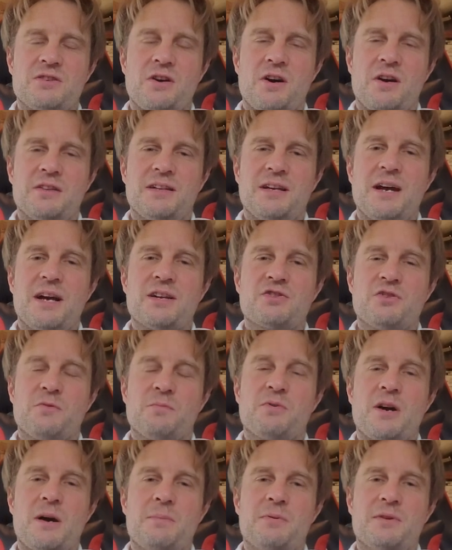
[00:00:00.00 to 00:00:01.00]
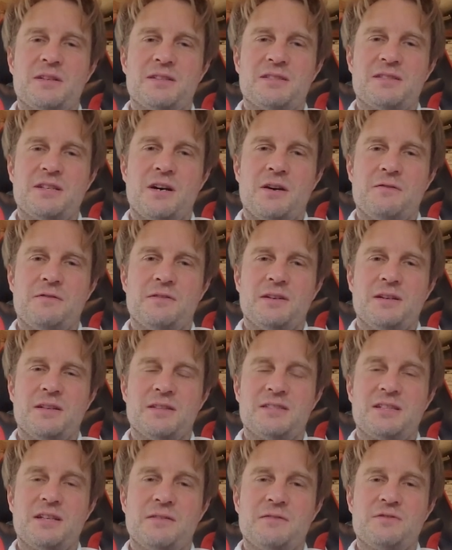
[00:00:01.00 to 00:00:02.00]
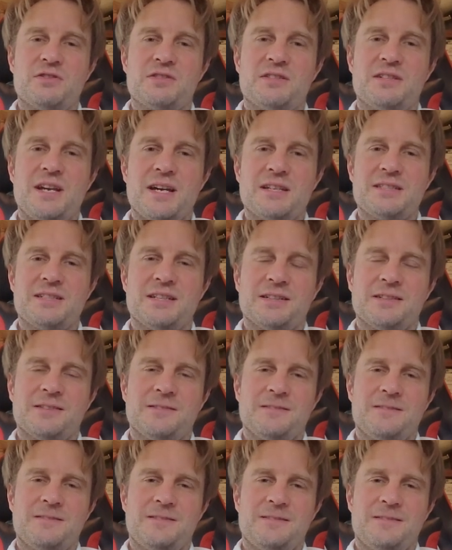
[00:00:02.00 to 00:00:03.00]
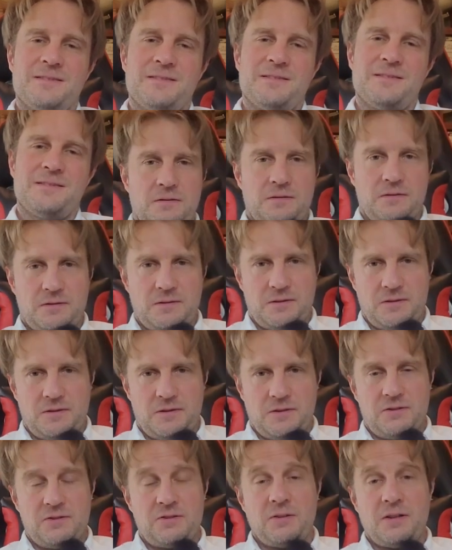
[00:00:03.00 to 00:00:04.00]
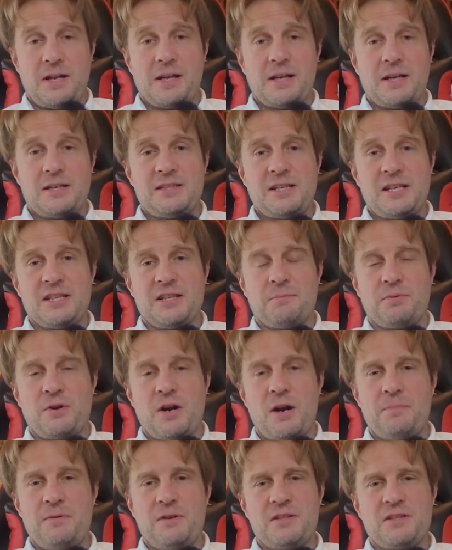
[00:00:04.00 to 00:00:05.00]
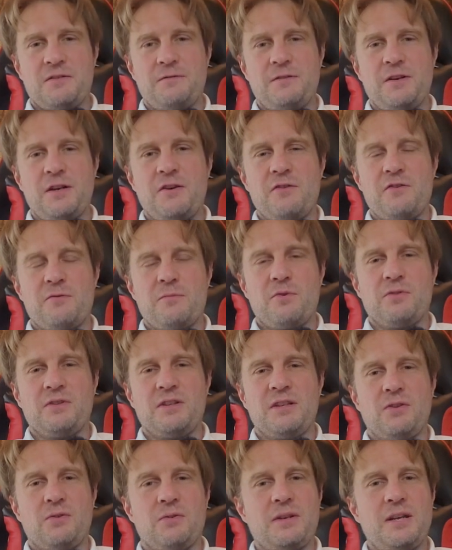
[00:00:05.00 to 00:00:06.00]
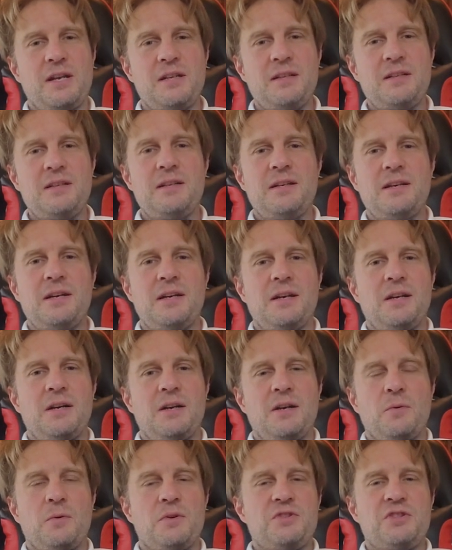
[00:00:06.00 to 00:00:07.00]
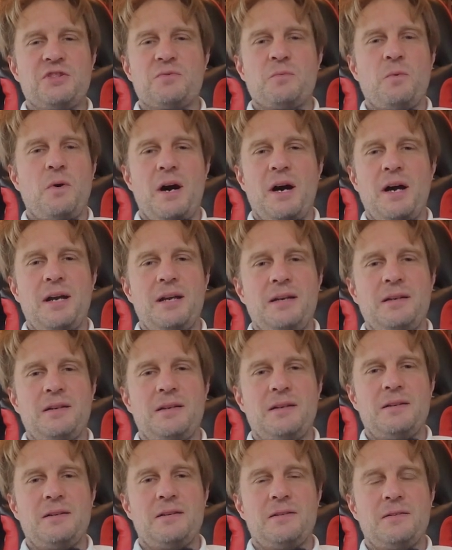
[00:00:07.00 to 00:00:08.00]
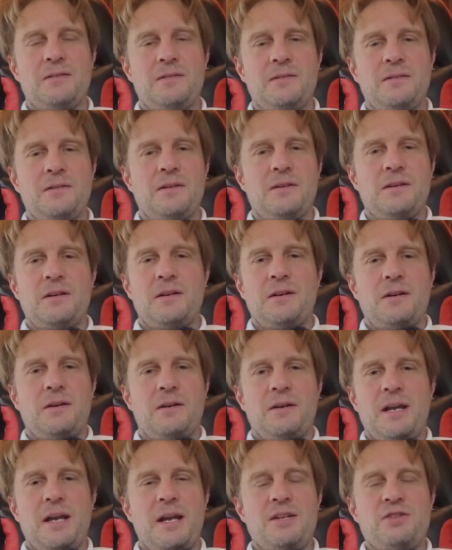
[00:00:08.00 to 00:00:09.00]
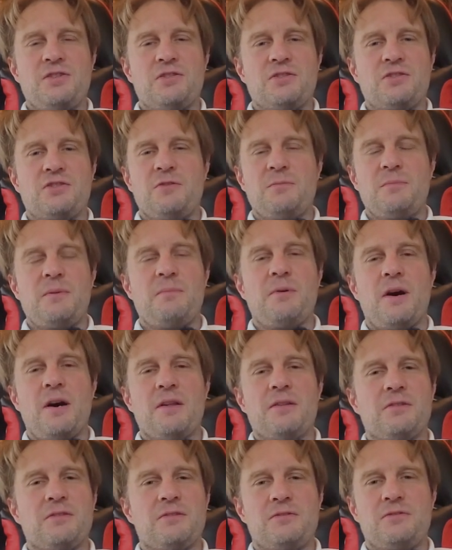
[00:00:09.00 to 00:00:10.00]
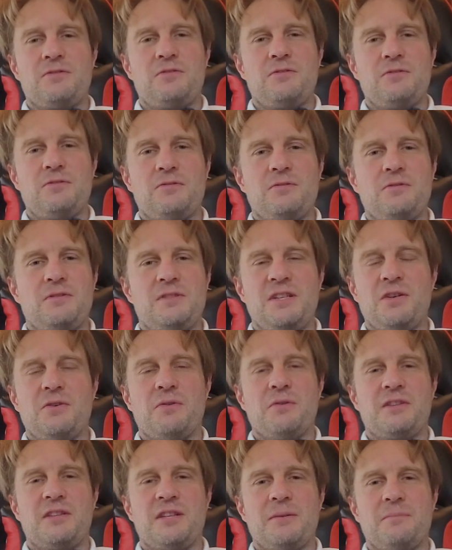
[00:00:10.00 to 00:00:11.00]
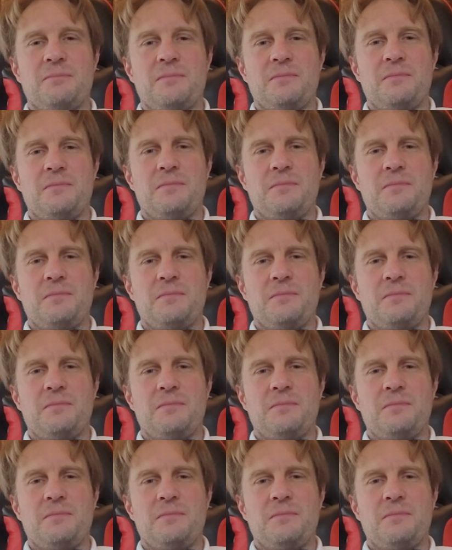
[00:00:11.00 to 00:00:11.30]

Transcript: on the actual property itself instead of just guessing. So like I said, the properties are very remotely located, which is why agents couldn't be bothered to deal with them.